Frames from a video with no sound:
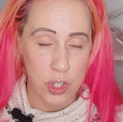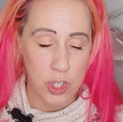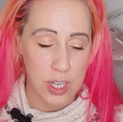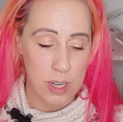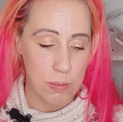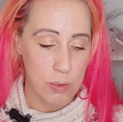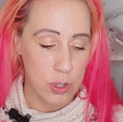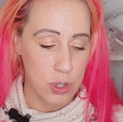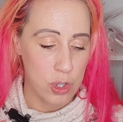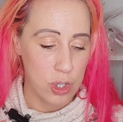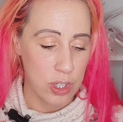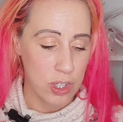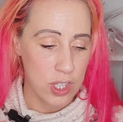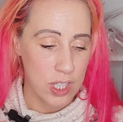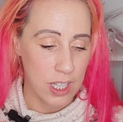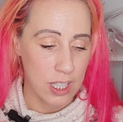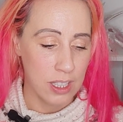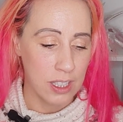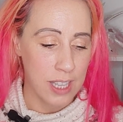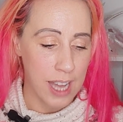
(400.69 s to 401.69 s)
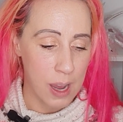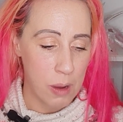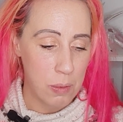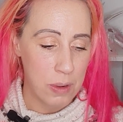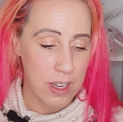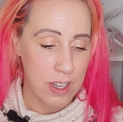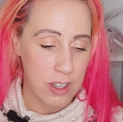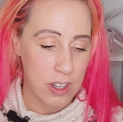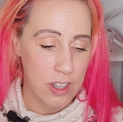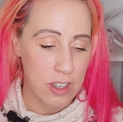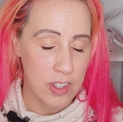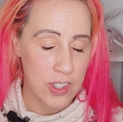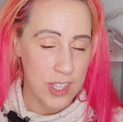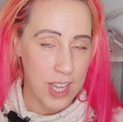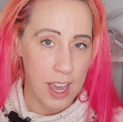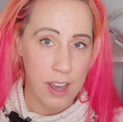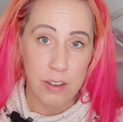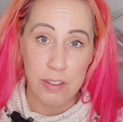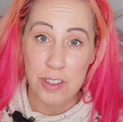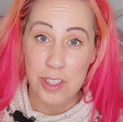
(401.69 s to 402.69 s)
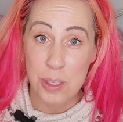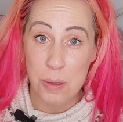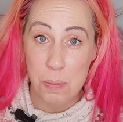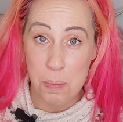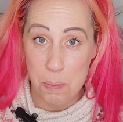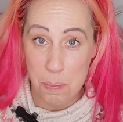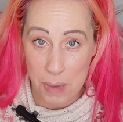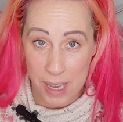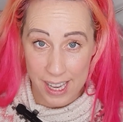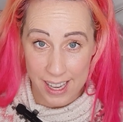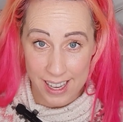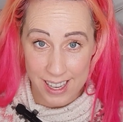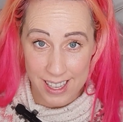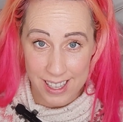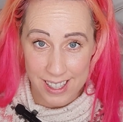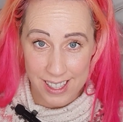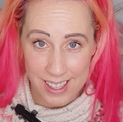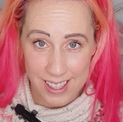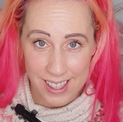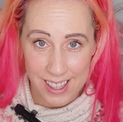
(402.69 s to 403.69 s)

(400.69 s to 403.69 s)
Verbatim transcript: She was just allowing herself to be.